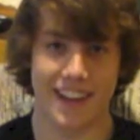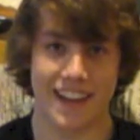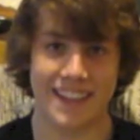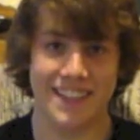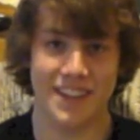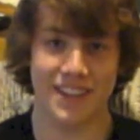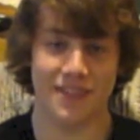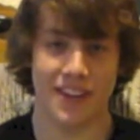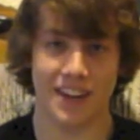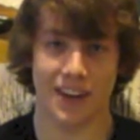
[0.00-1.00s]
into the
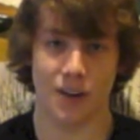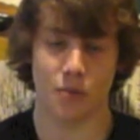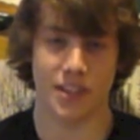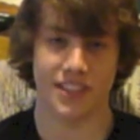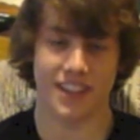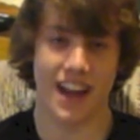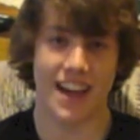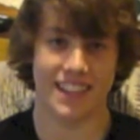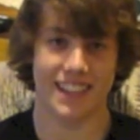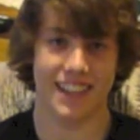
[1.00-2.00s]
vinegar, which is an
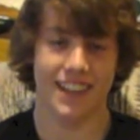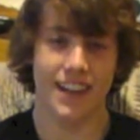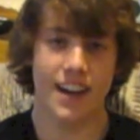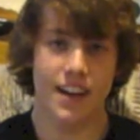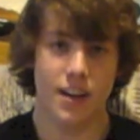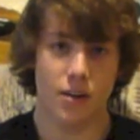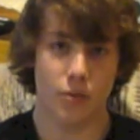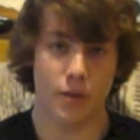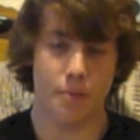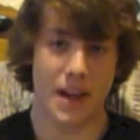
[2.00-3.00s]
acid.
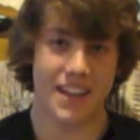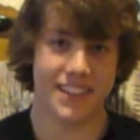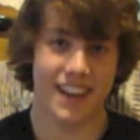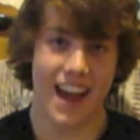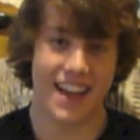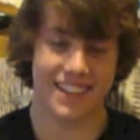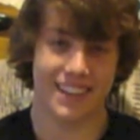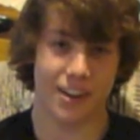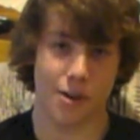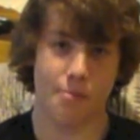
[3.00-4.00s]
When a base and acid
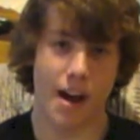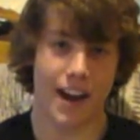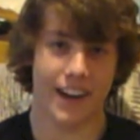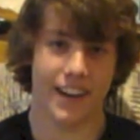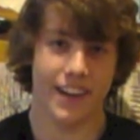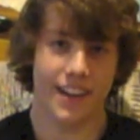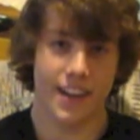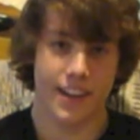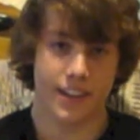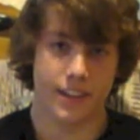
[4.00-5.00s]
are combined,
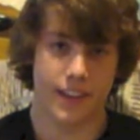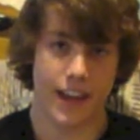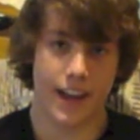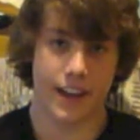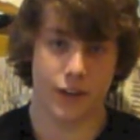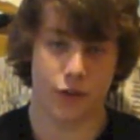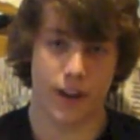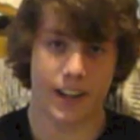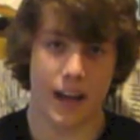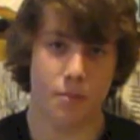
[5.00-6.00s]
they
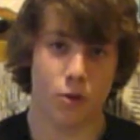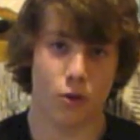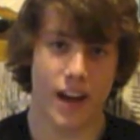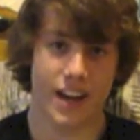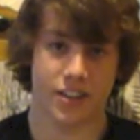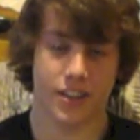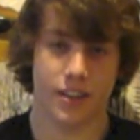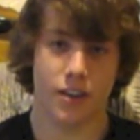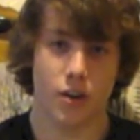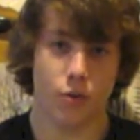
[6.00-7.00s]
create a chemical
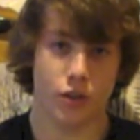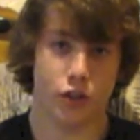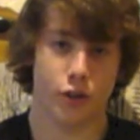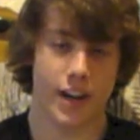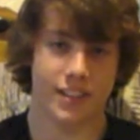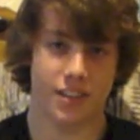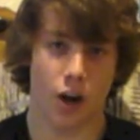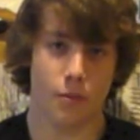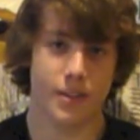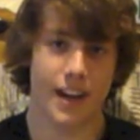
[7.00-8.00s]
reaction which creates
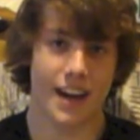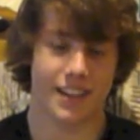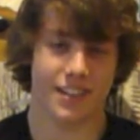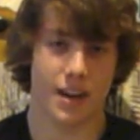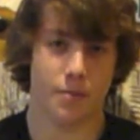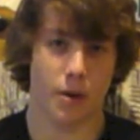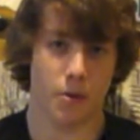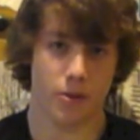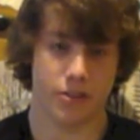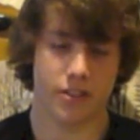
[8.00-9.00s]
carbon dioxide
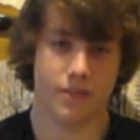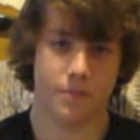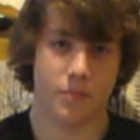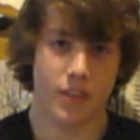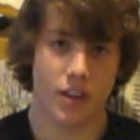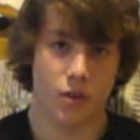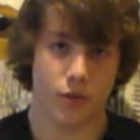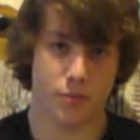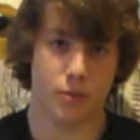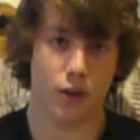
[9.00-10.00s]
bubbles,
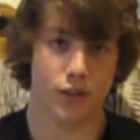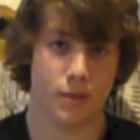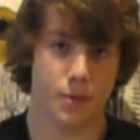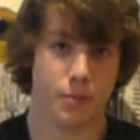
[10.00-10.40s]
which blows up the